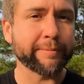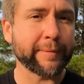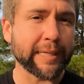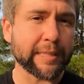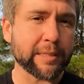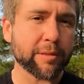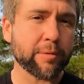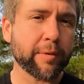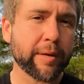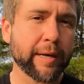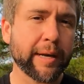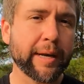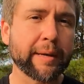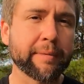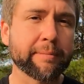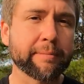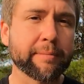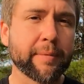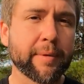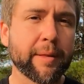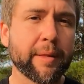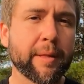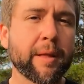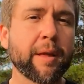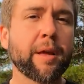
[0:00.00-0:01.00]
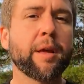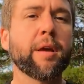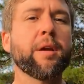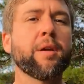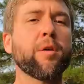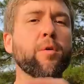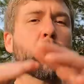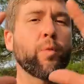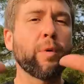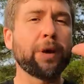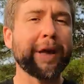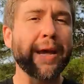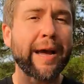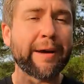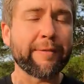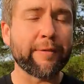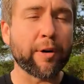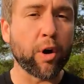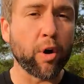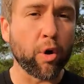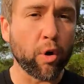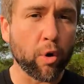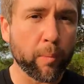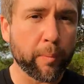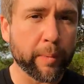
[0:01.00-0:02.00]
That's okay. We have
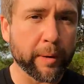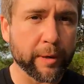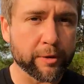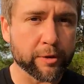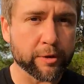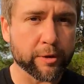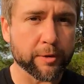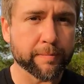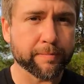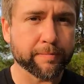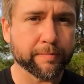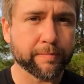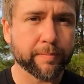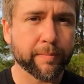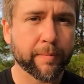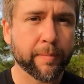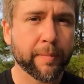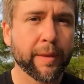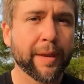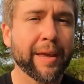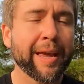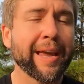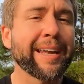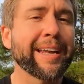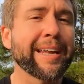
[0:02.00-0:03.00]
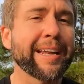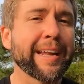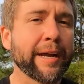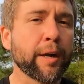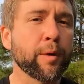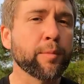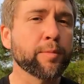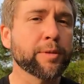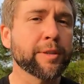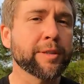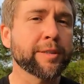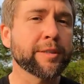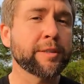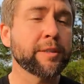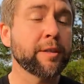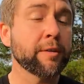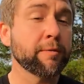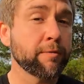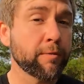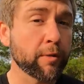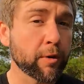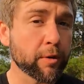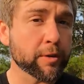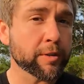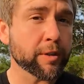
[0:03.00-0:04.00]
a whole picture, and it helps us
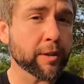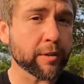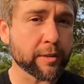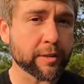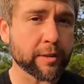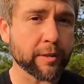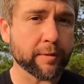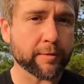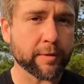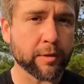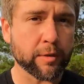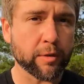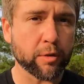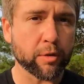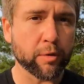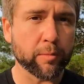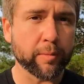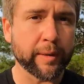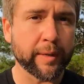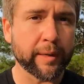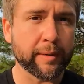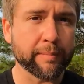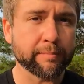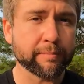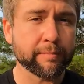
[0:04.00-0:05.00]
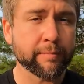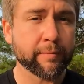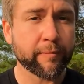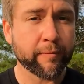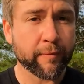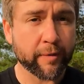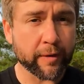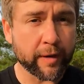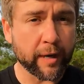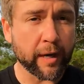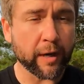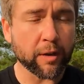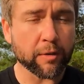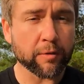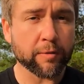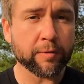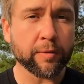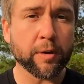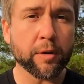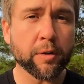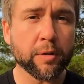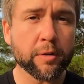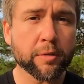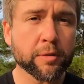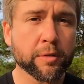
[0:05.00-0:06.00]
diverse ourselves a little bit. If the dollar
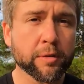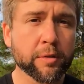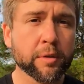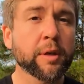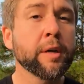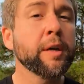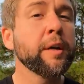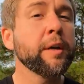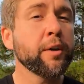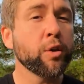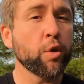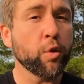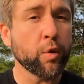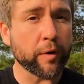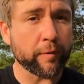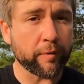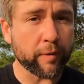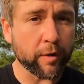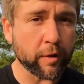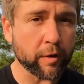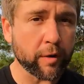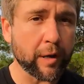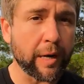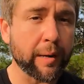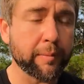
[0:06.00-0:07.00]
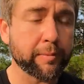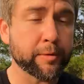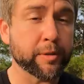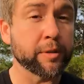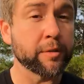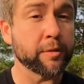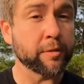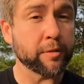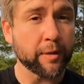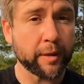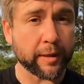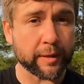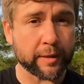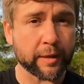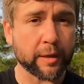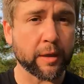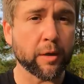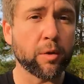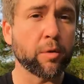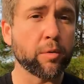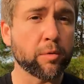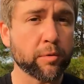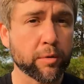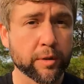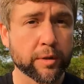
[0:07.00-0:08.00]
falls, you have other options like the
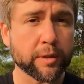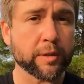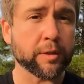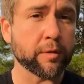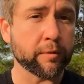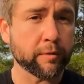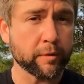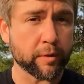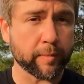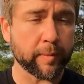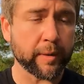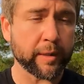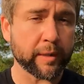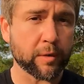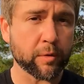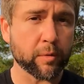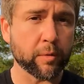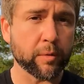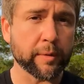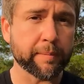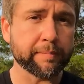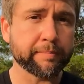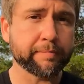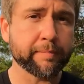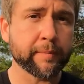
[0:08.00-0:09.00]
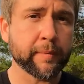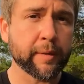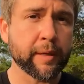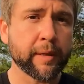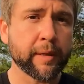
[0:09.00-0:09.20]
gold, the silver, the Bitcoin.